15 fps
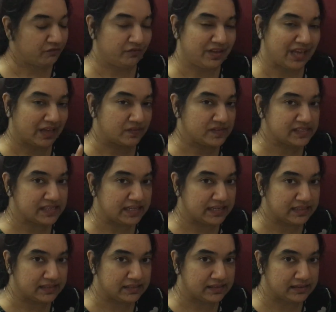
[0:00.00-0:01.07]
We have
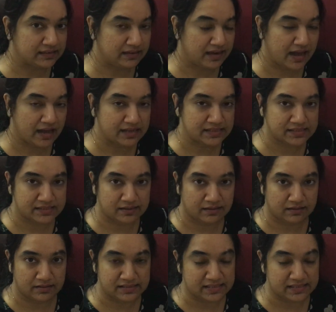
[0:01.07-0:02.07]
seen in the last uh,